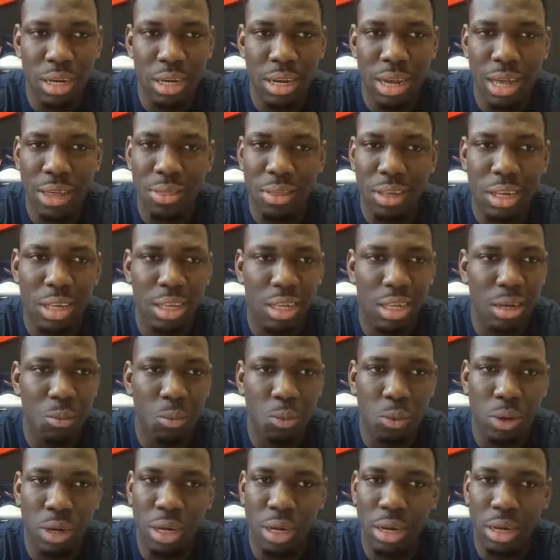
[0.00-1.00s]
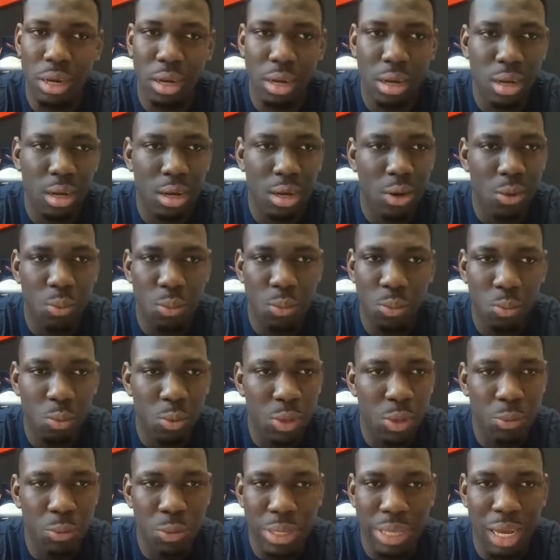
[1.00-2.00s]
Not this team.
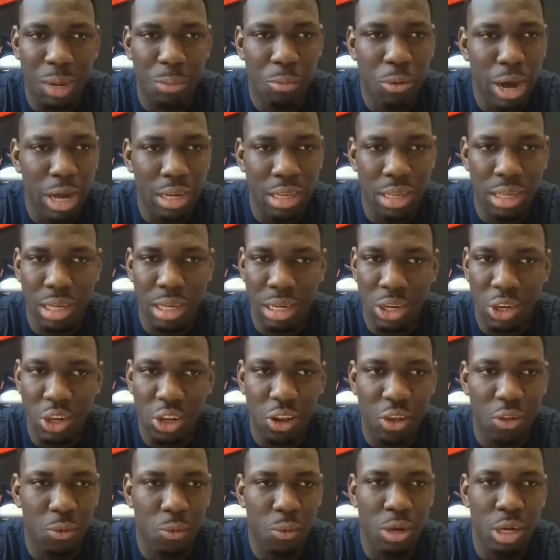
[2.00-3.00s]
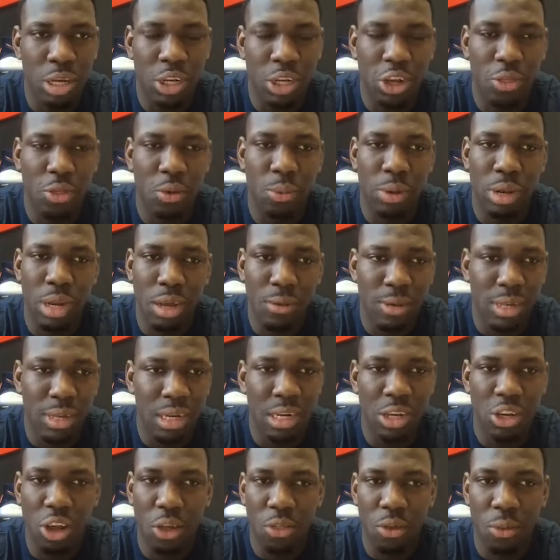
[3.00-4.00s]
We take pride in seeing each other. We love seeing each
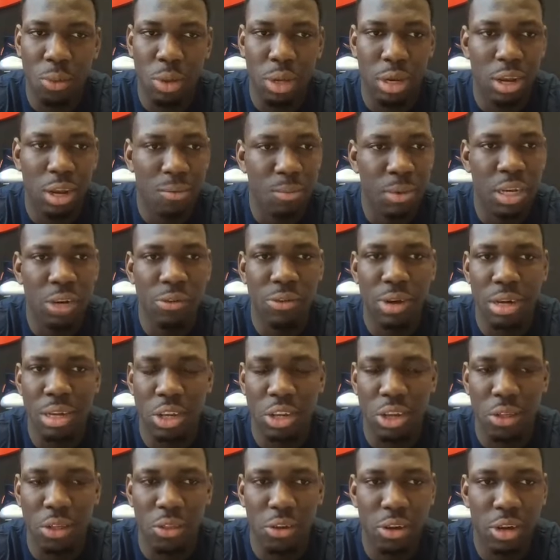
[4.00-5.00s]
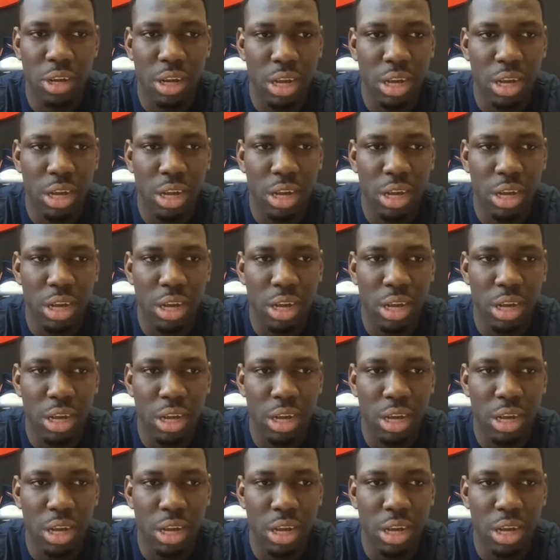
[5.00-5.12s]
other. We love being around each other.